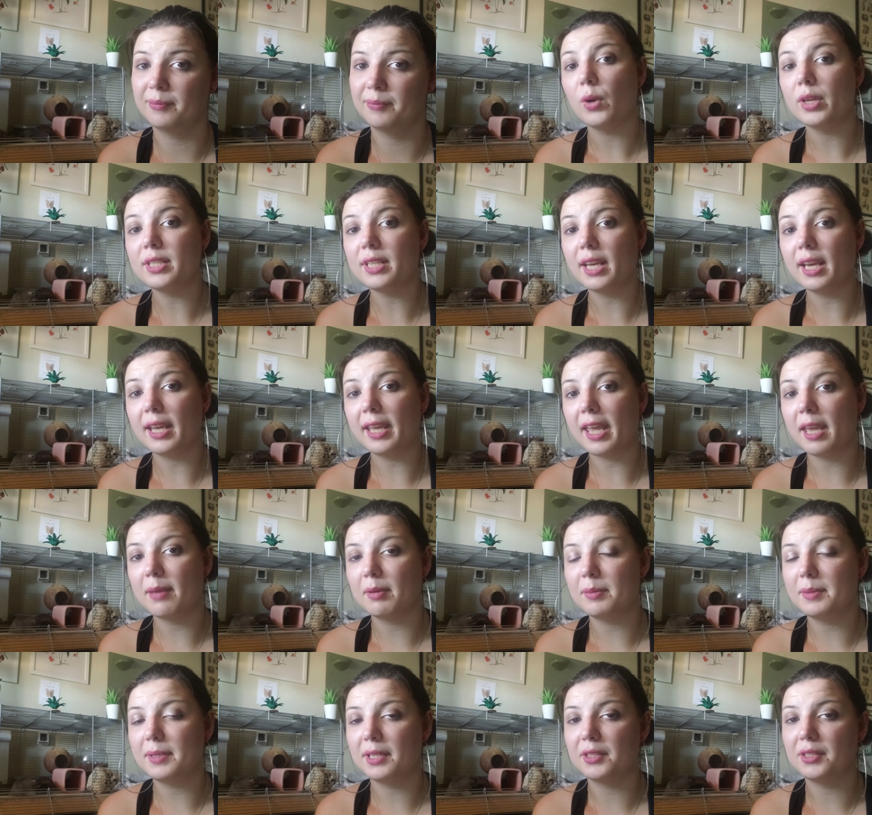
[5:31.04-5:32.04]
One day I came
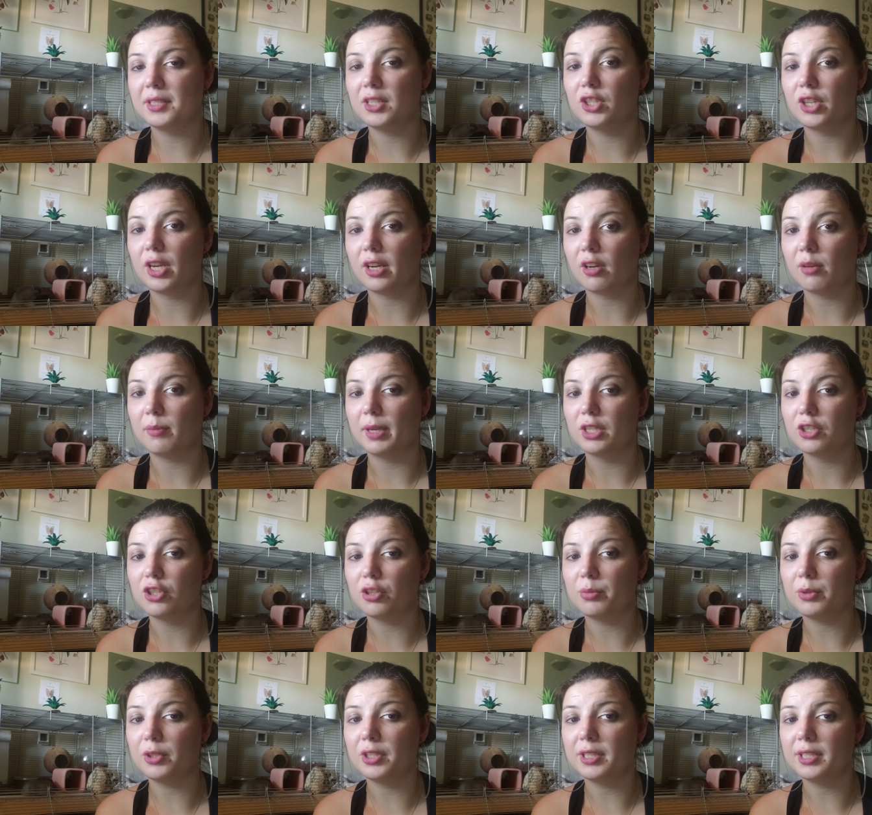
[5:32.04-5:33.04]
upstairs to check on my
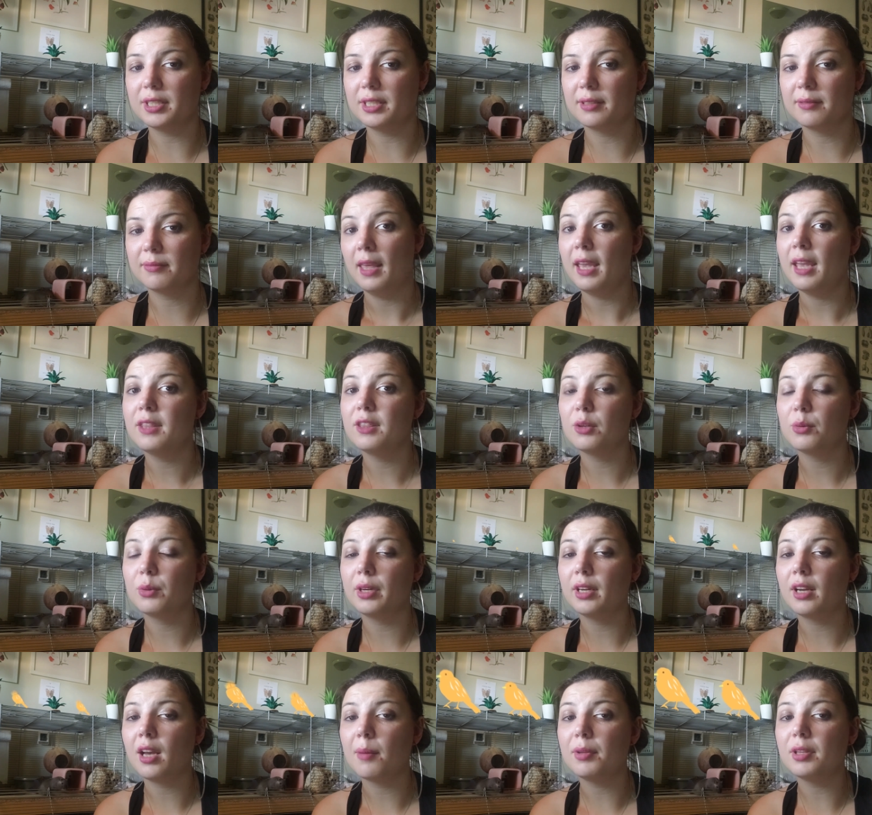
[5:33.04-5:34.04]
gerbils, and there were a
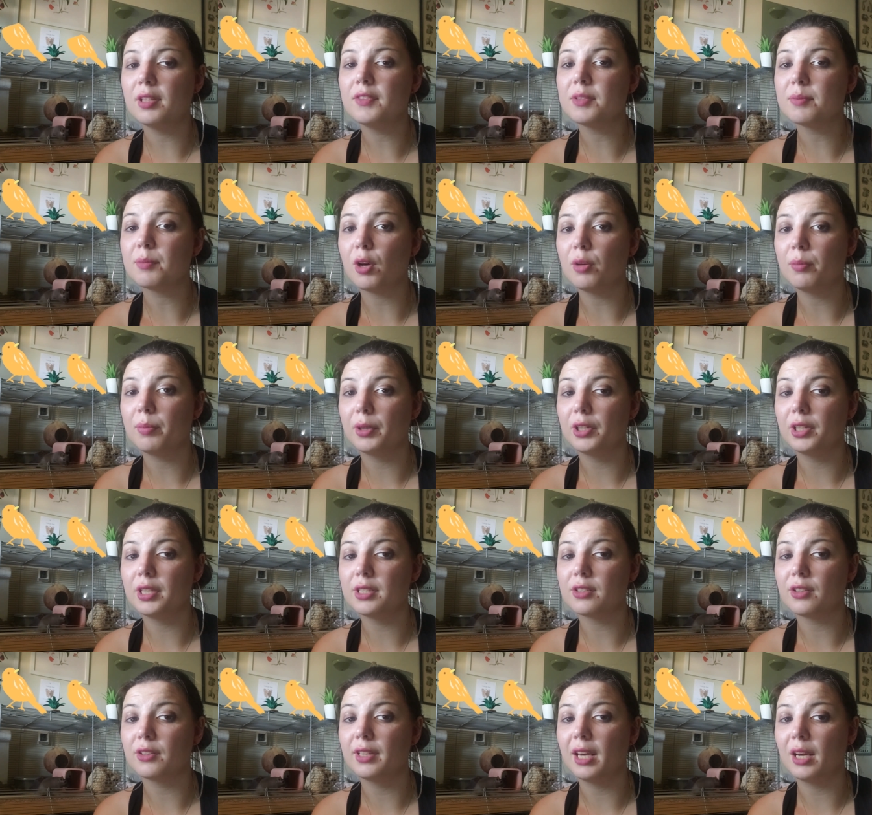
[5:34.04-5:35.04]
couple of small
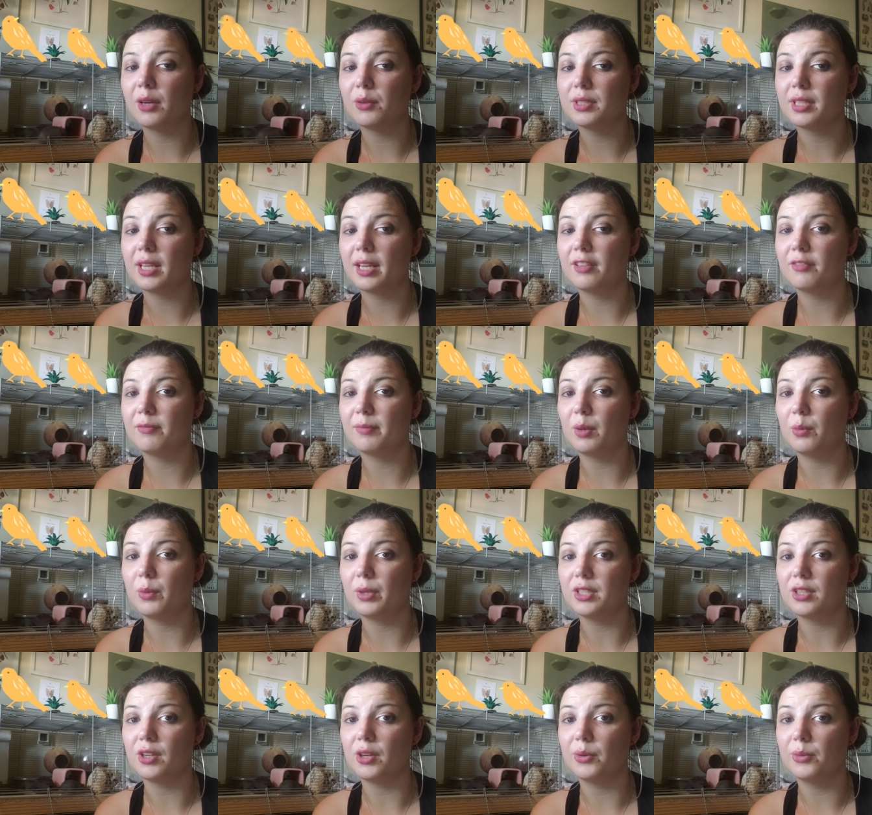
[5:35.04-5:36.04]
birdies on the outside of my
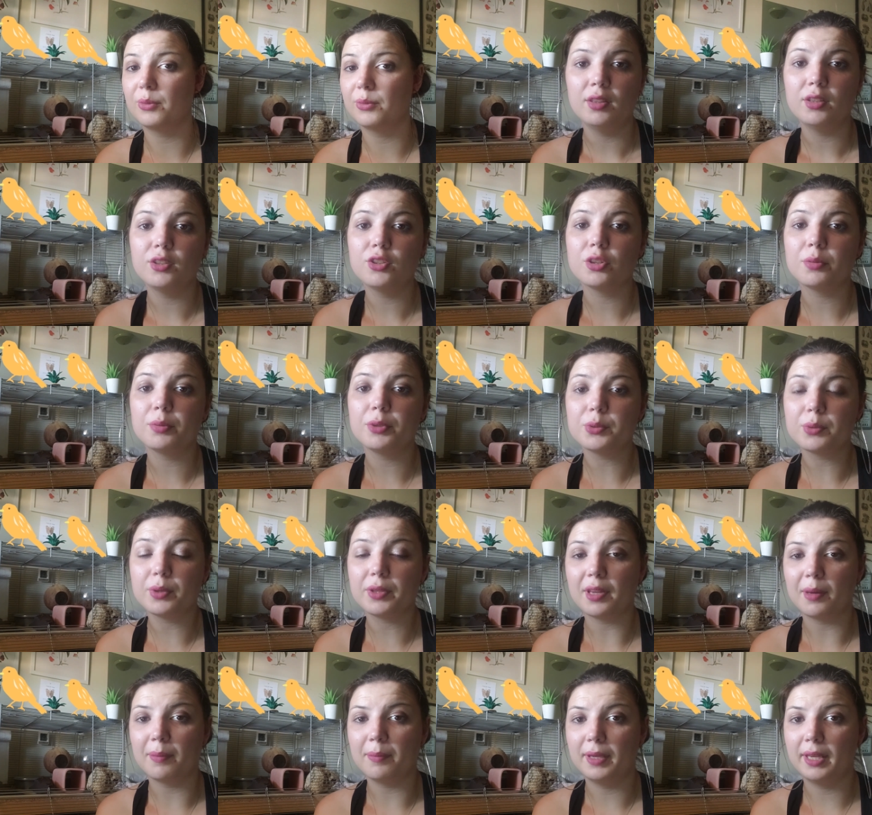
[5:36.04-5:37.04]
window. The gerbils were
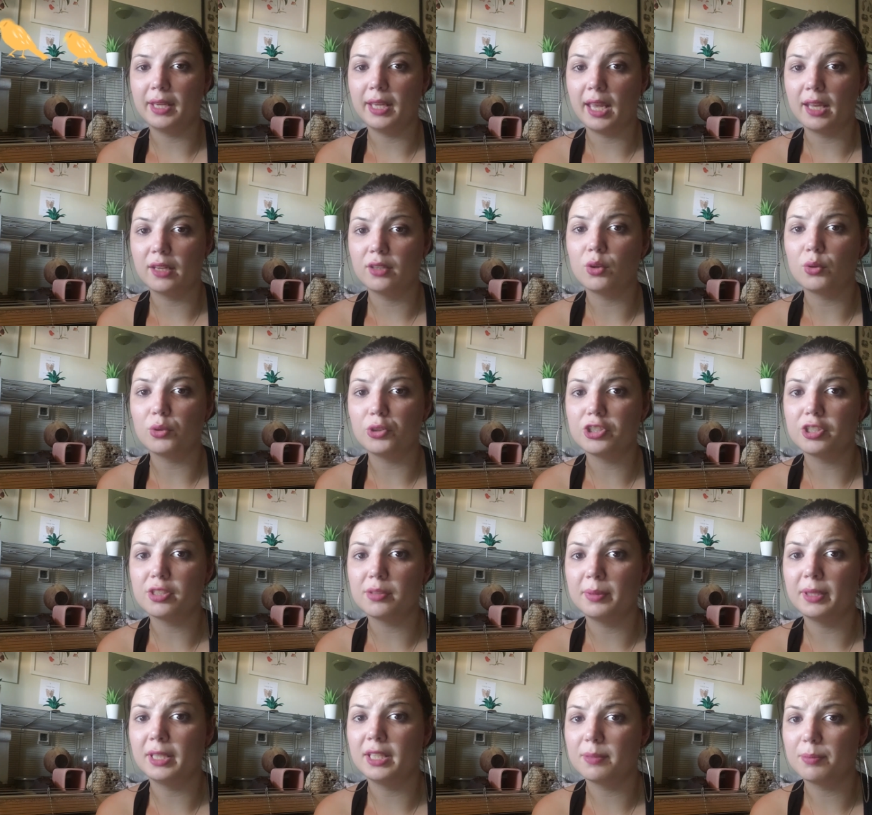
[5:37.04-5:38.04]
thumping and
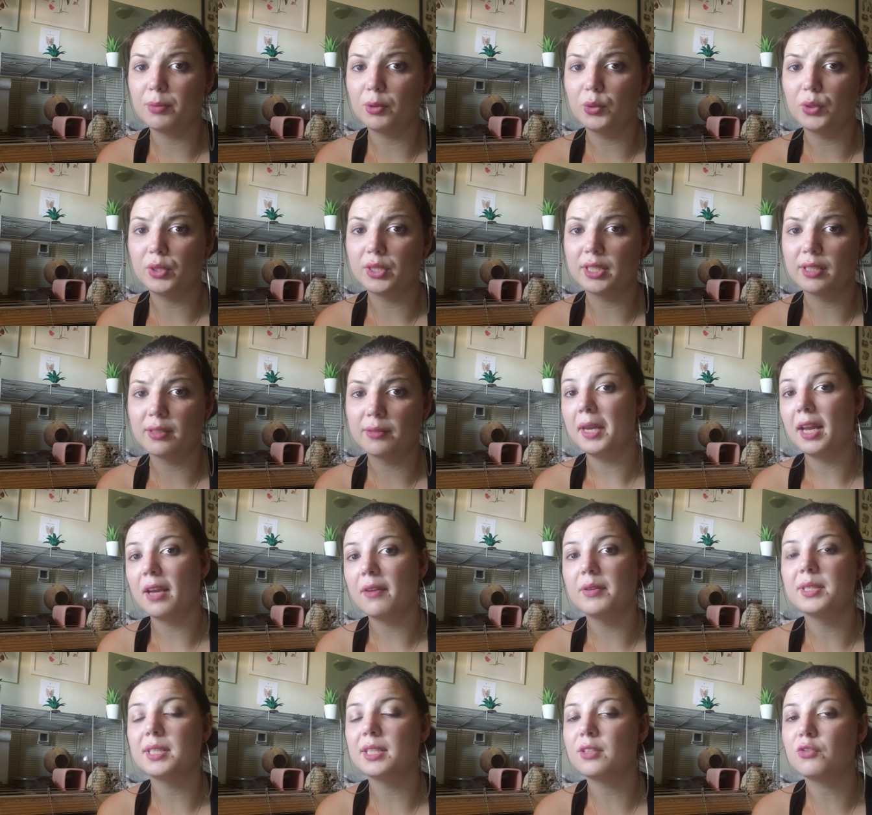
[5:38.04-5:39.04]
noticeably spooked, but I
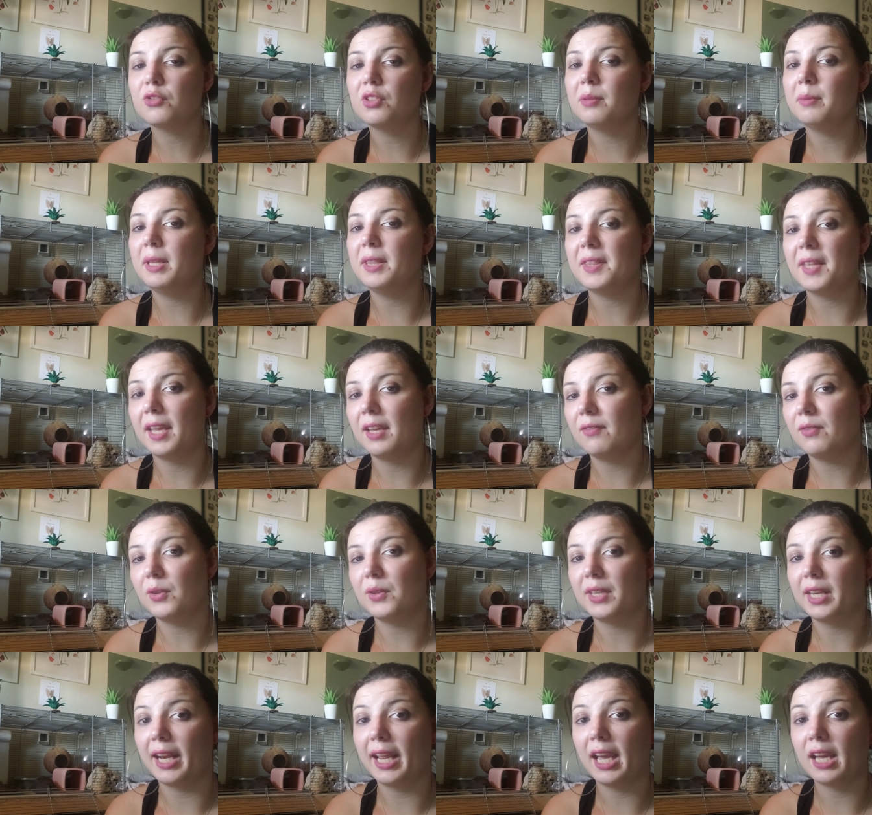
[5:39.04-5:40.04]
was extremely thankful
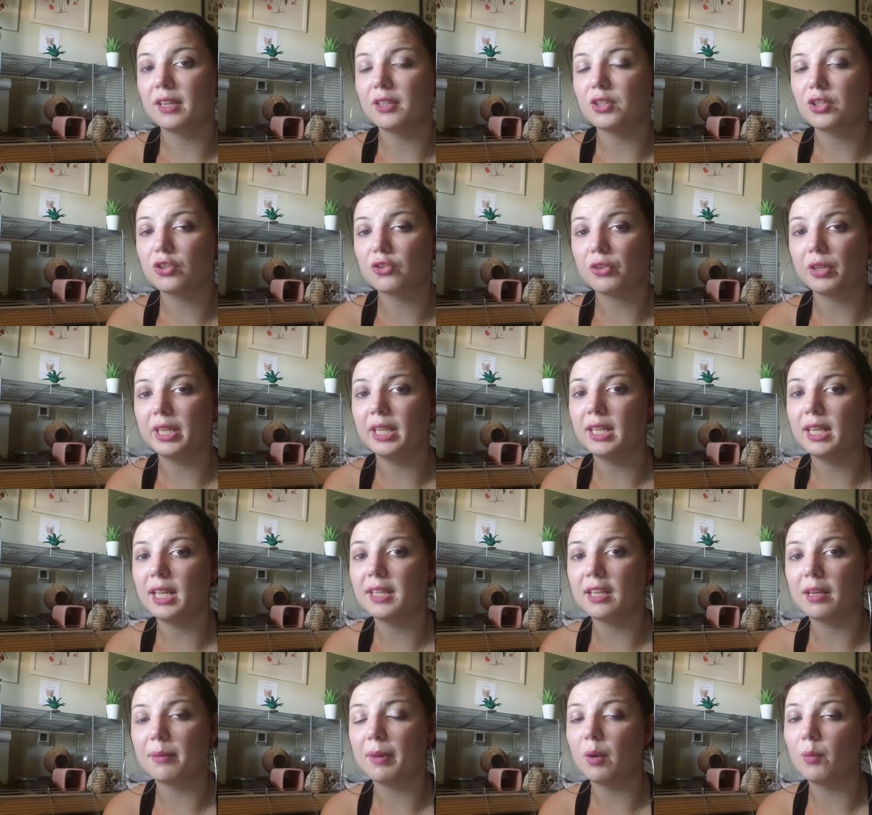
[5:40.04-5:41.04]
that I had a screen and
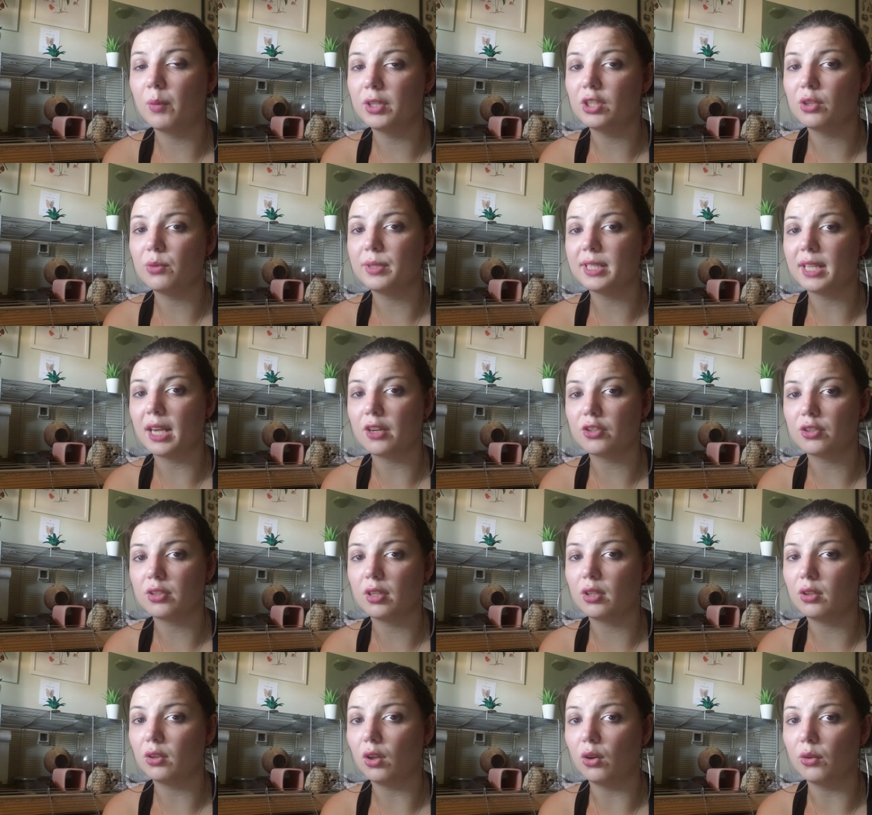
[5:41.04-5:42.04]
that my window was actually
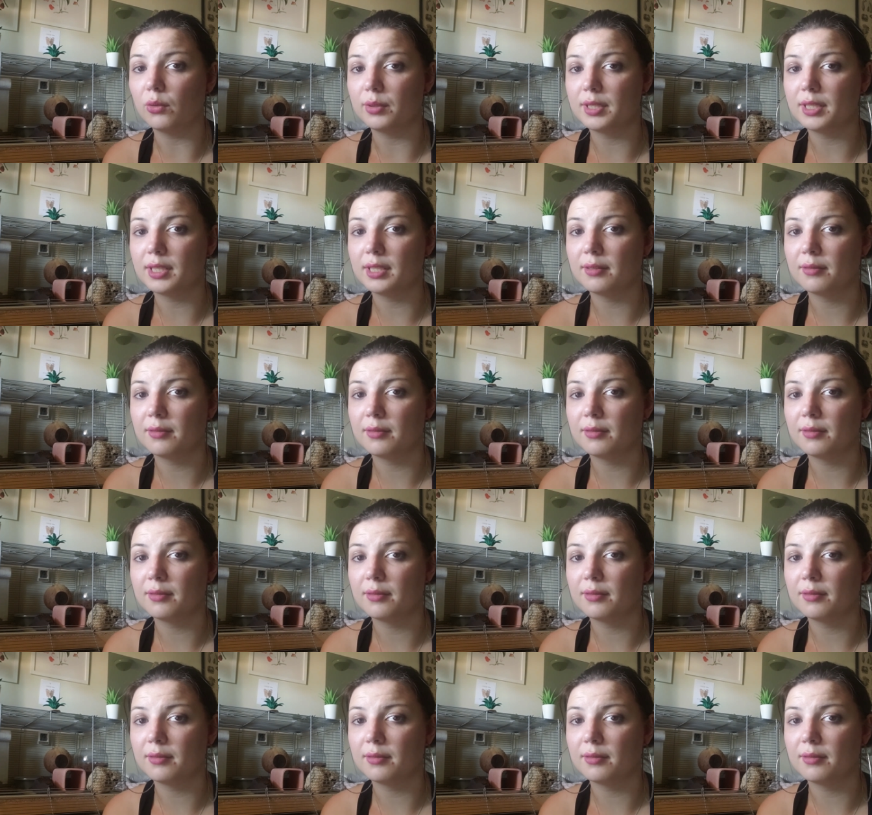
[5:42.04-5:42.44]
closed.